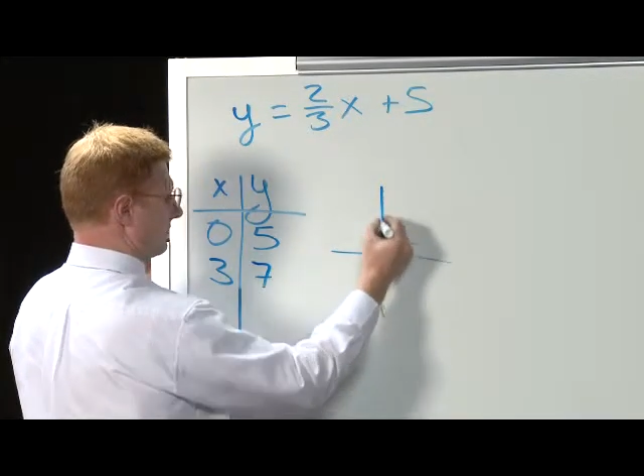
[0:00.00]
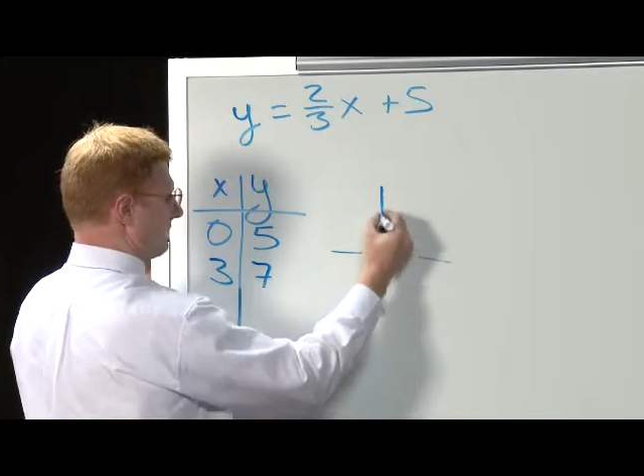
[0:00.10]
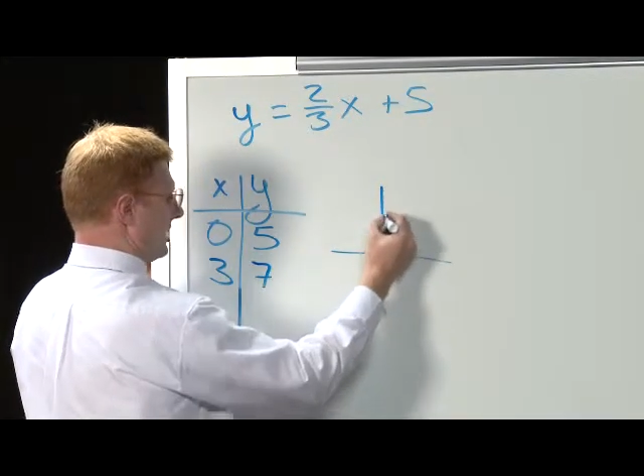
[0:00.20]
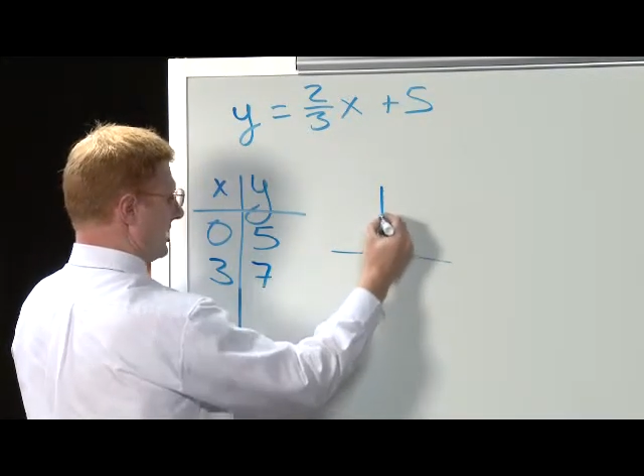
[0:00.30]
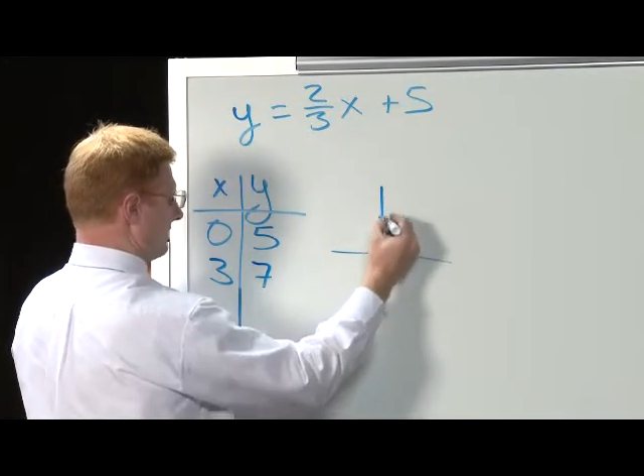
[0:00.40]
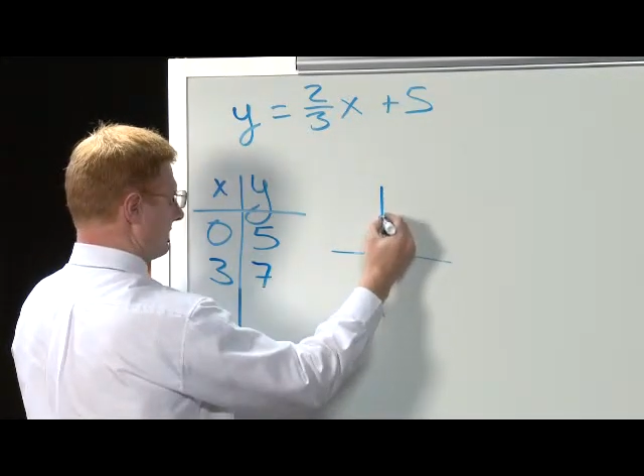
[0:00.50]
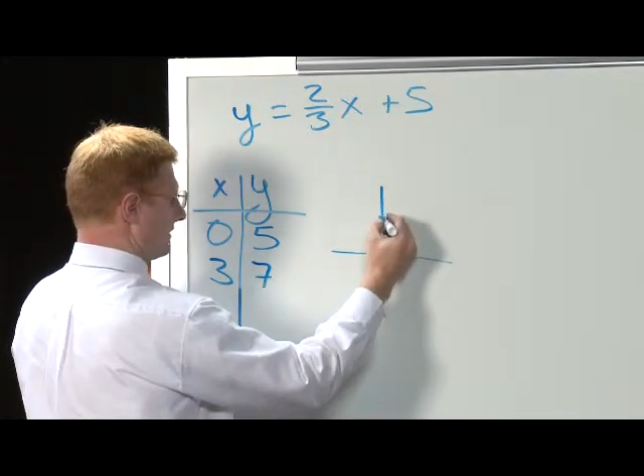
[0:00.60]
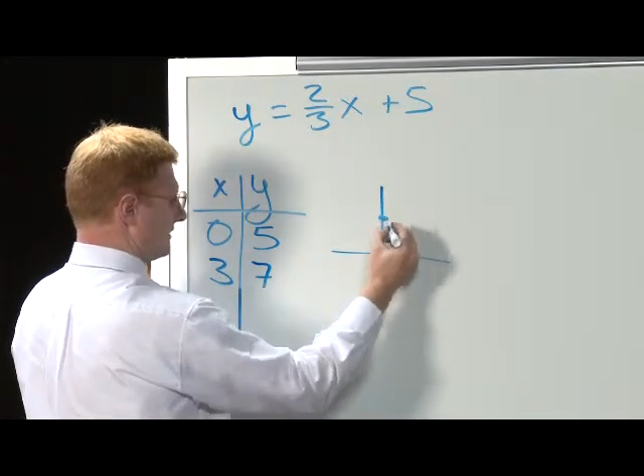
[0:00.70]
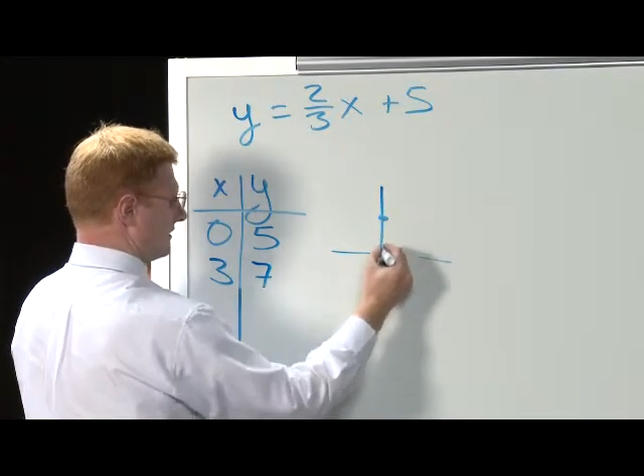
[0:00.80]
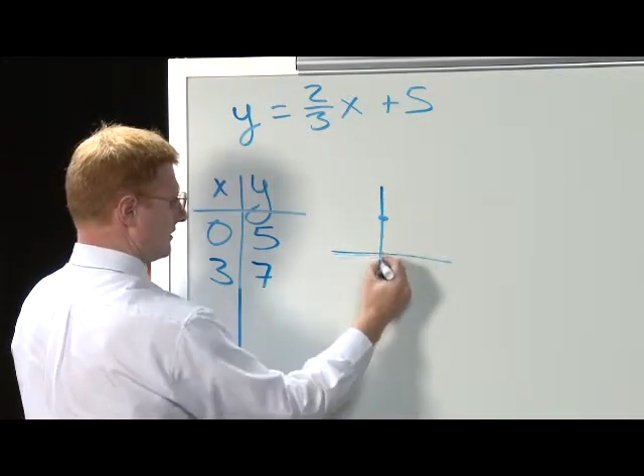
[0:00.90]
5,
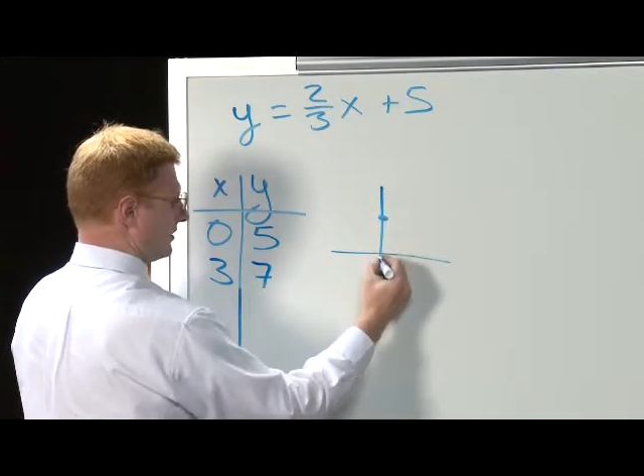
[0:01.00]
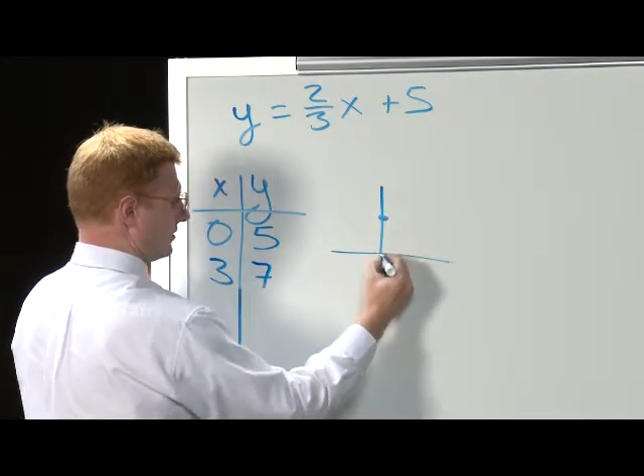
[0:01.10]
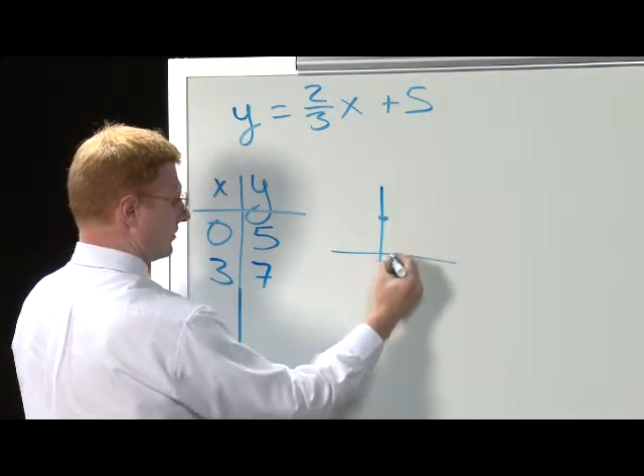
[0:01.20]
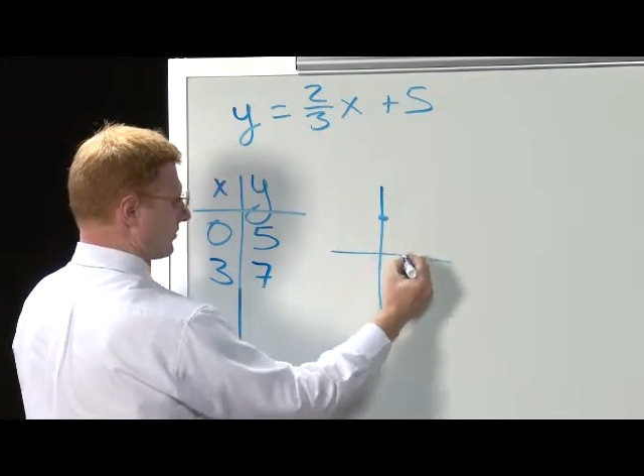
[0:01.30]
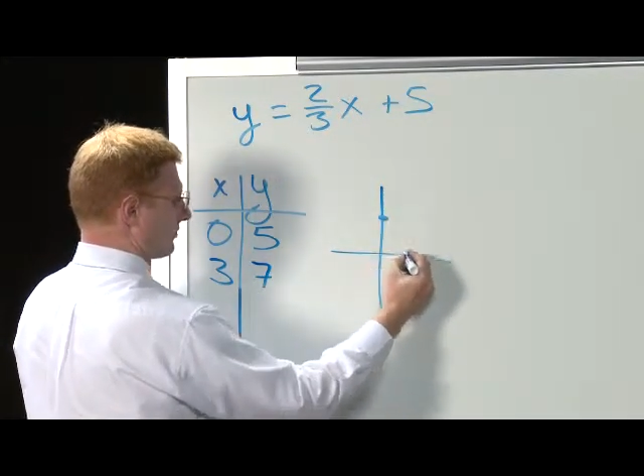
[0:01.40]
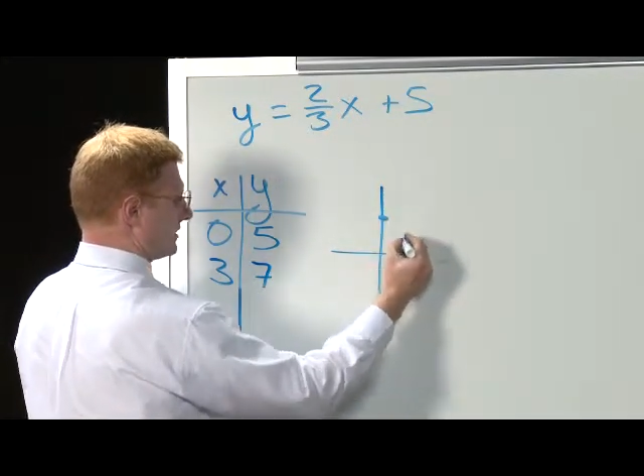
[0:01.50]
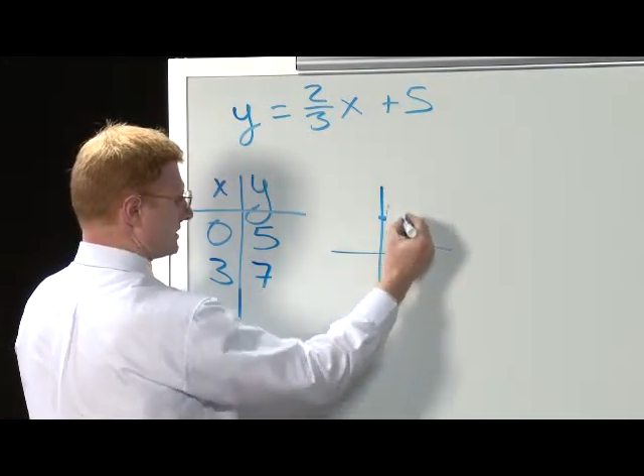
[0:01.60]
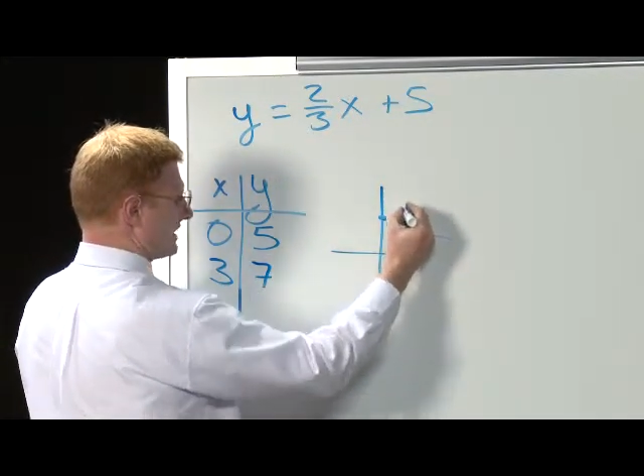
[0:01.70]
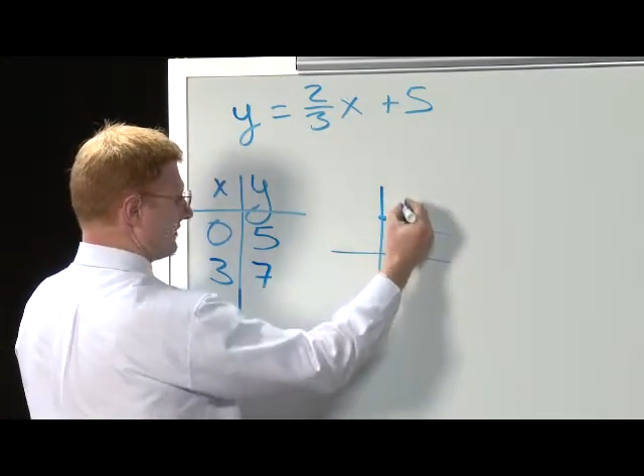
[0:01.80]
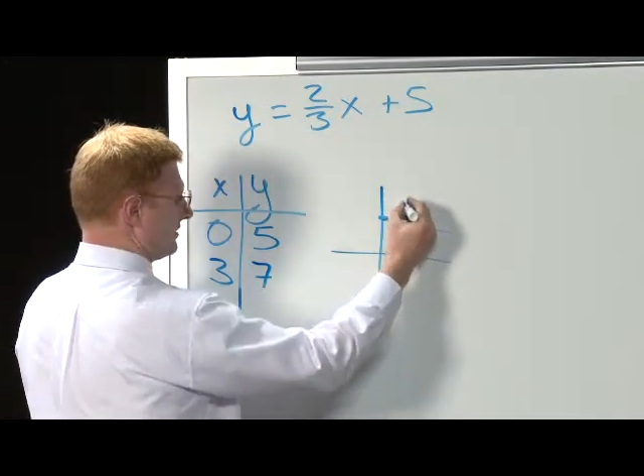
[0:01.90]
3,
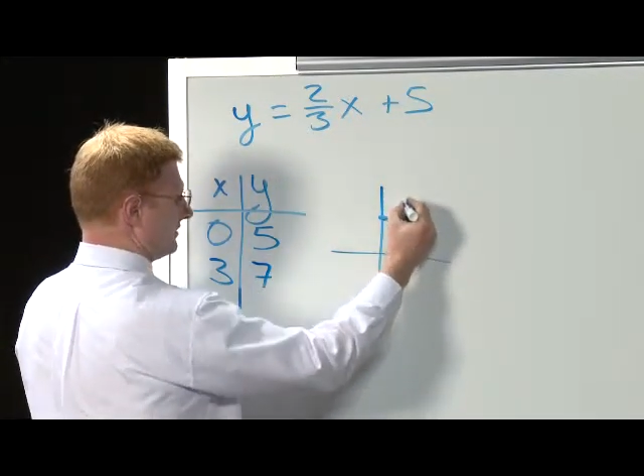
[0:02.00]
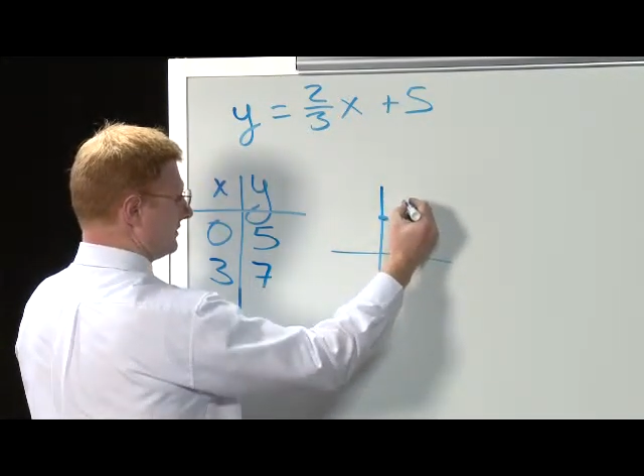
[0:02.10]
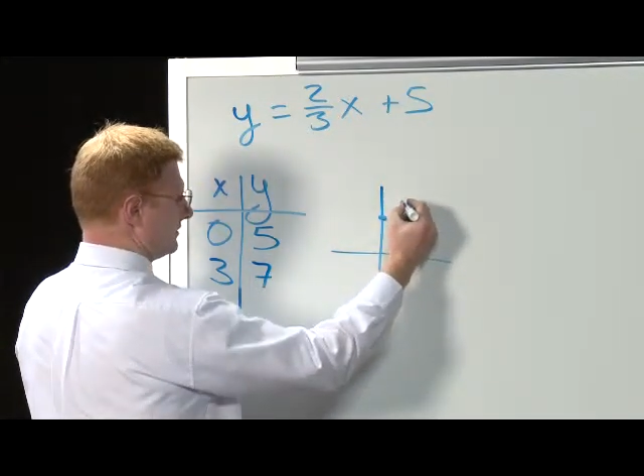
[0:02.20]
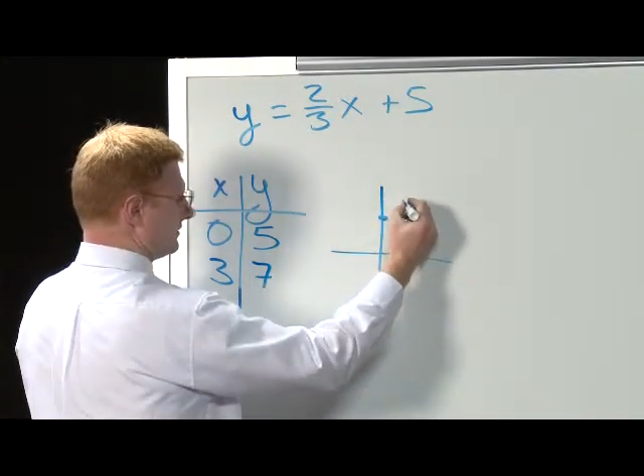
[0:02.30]
7.